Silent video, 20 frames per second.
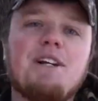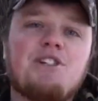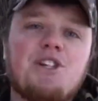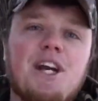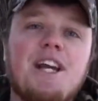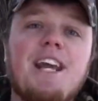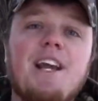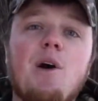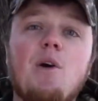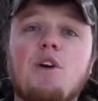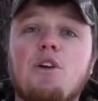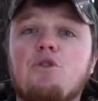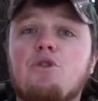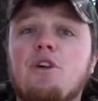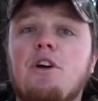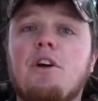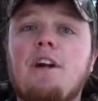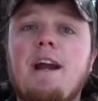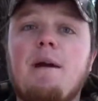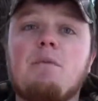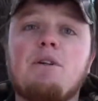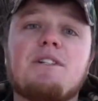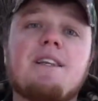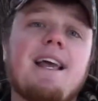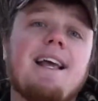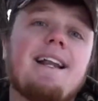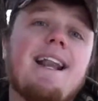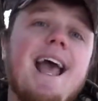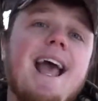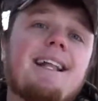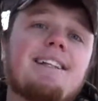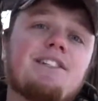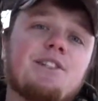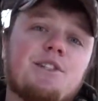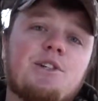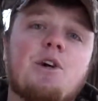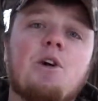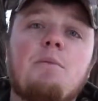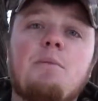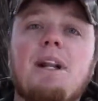checking out your trail cameras and
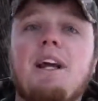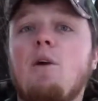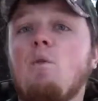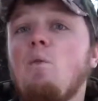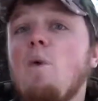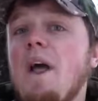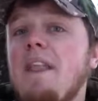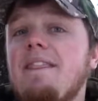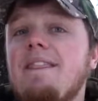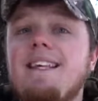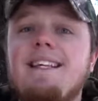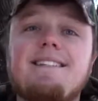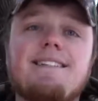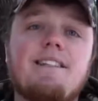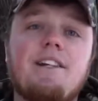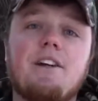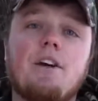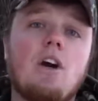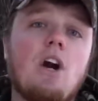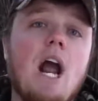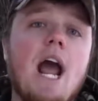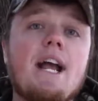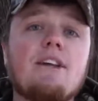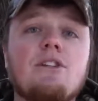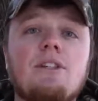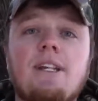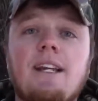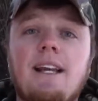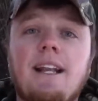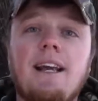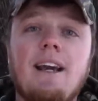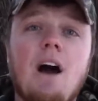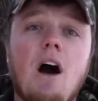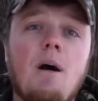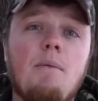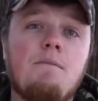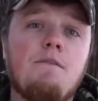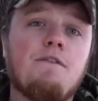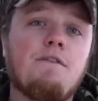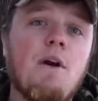determining when these deer are actually getting
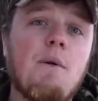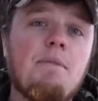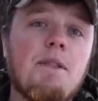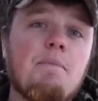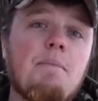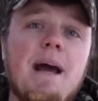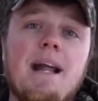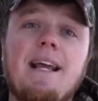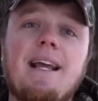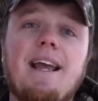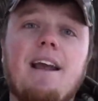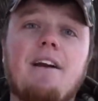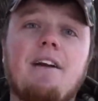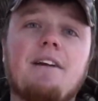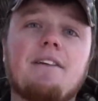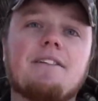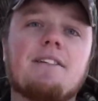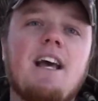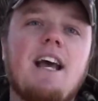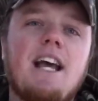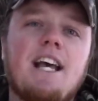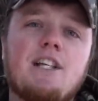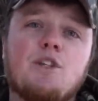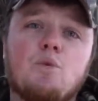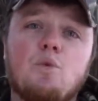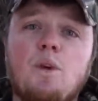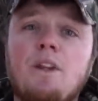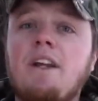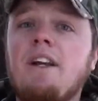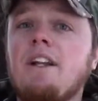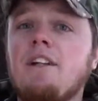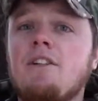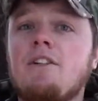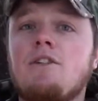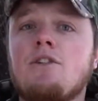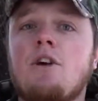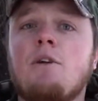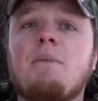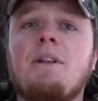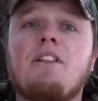up from the bedding areas is really going to
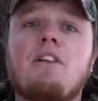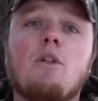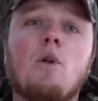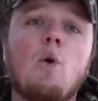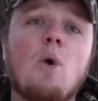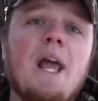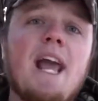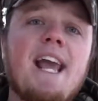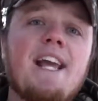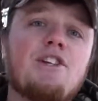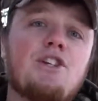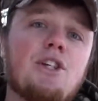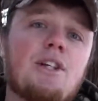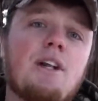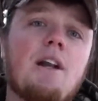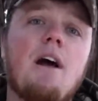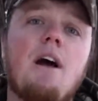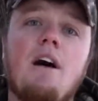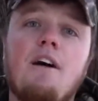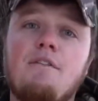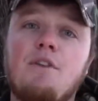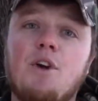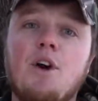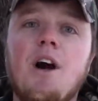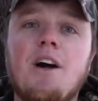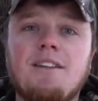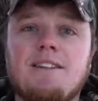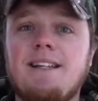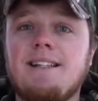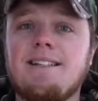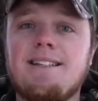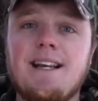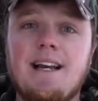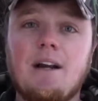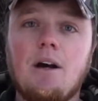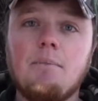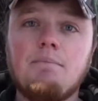determine the location of your hunting setup.